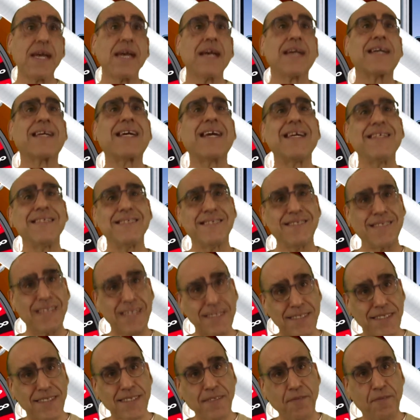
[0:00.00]
can
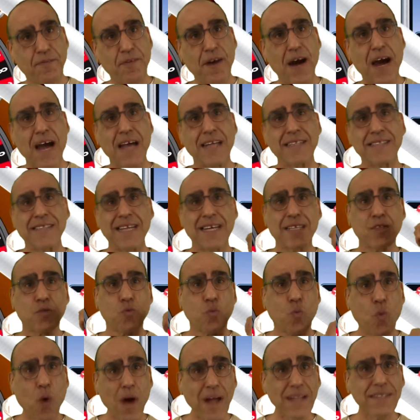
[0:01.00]
testify that
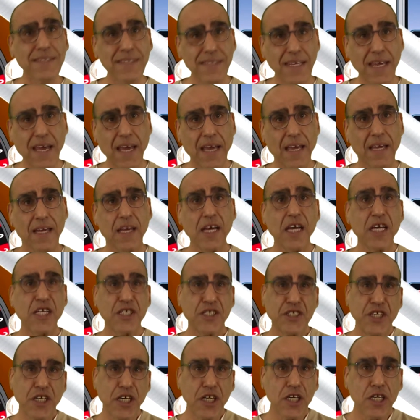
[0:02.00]
one day
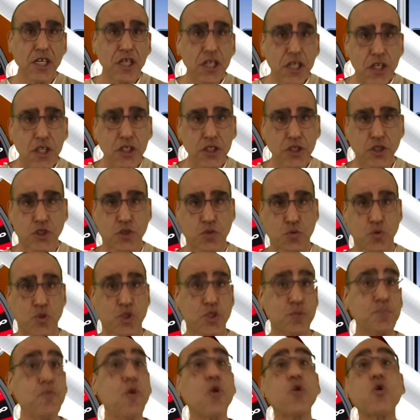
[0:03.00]
the urge to
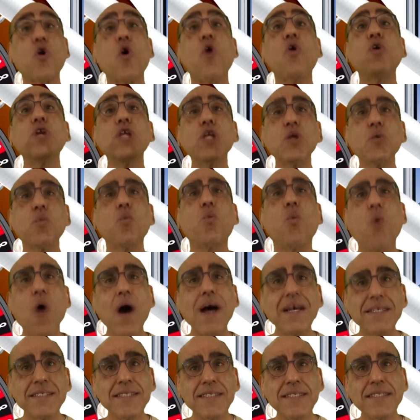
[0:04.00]
smoke only
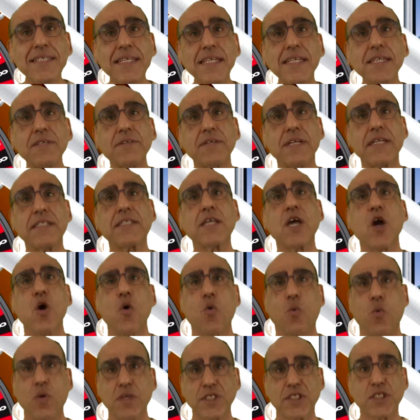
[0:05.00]
one cigarette
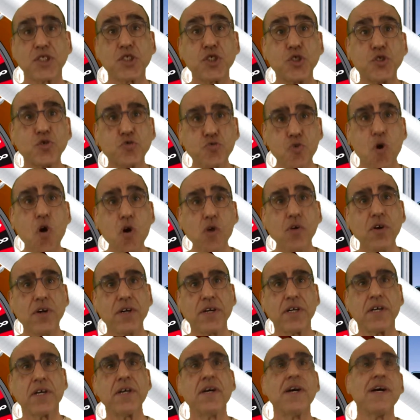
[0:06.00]
was
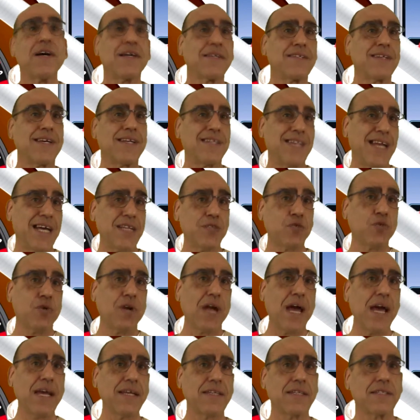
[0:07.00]
stronger than not to
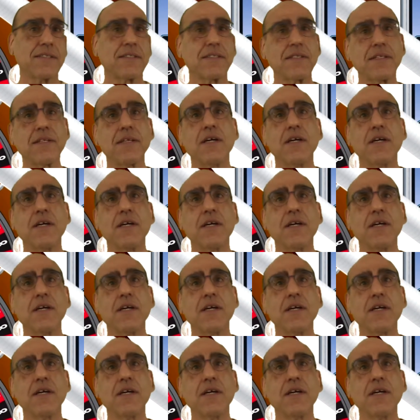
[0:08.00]
light it.